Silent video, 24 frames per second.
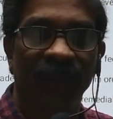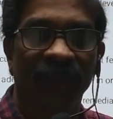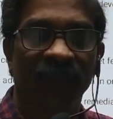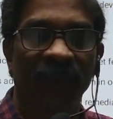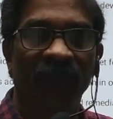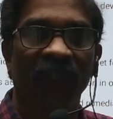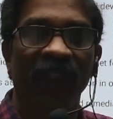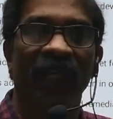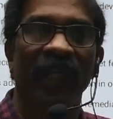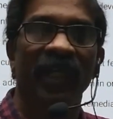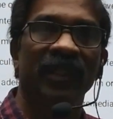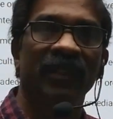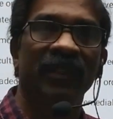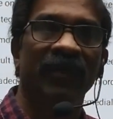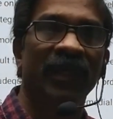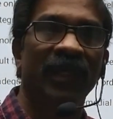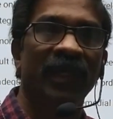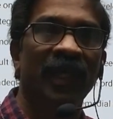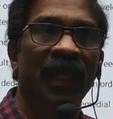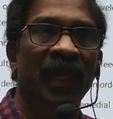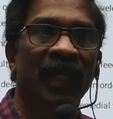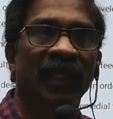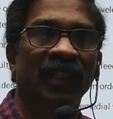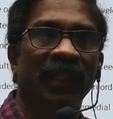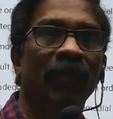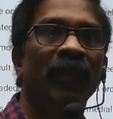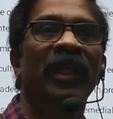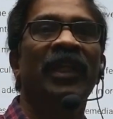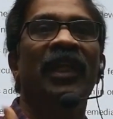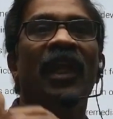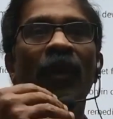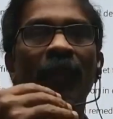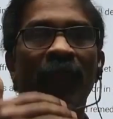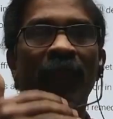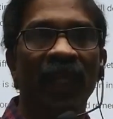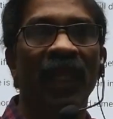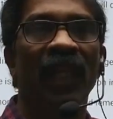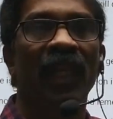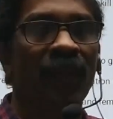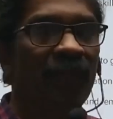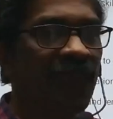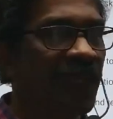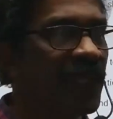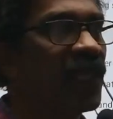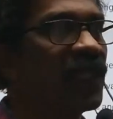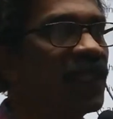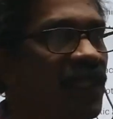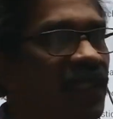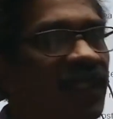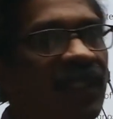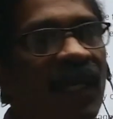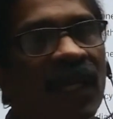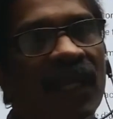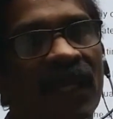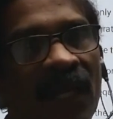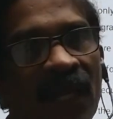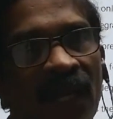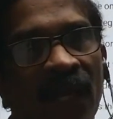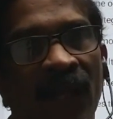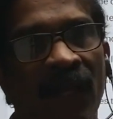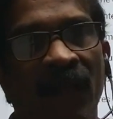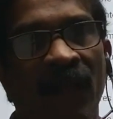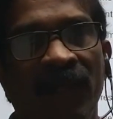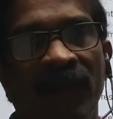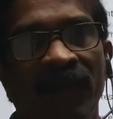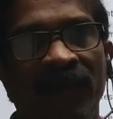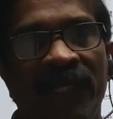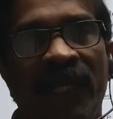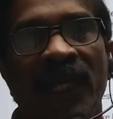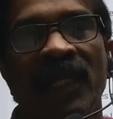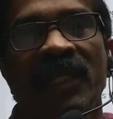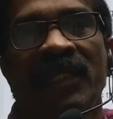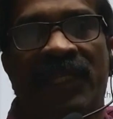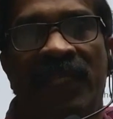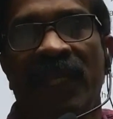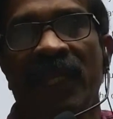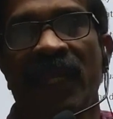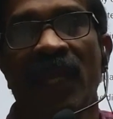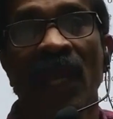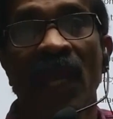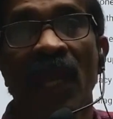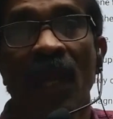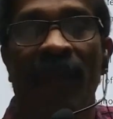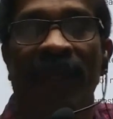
So that is why some little bit limitations are we can see,